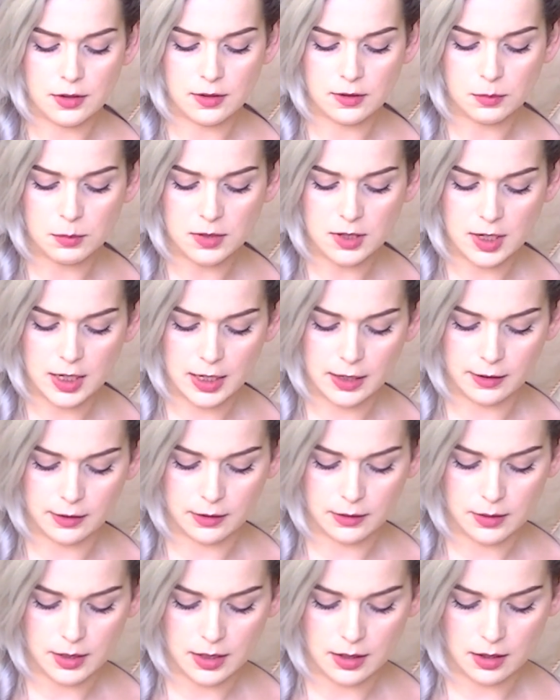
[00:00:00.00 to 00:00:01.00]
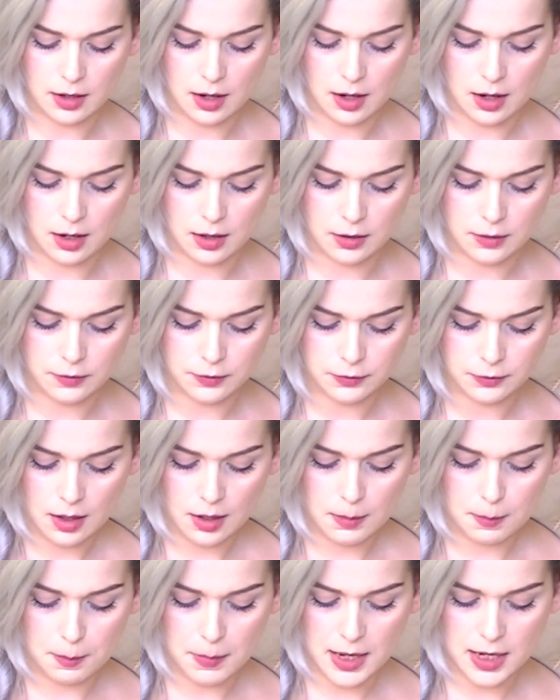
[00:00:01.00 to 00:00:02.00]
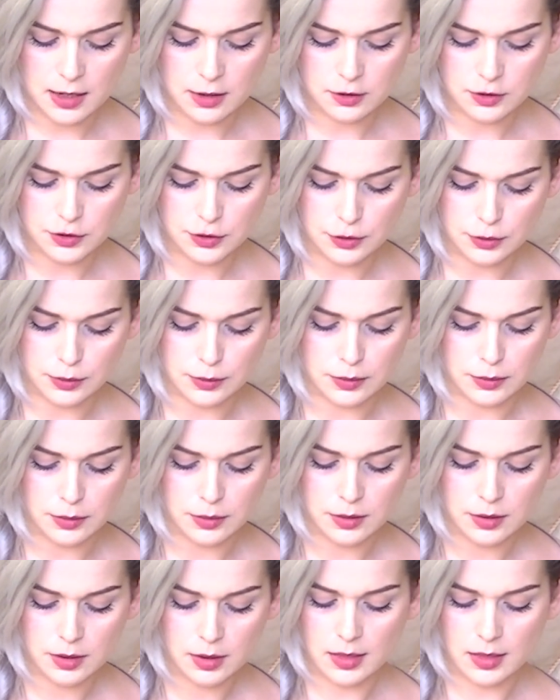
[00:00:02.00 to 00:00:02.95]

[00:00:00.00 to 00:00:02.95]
this material in half and make sure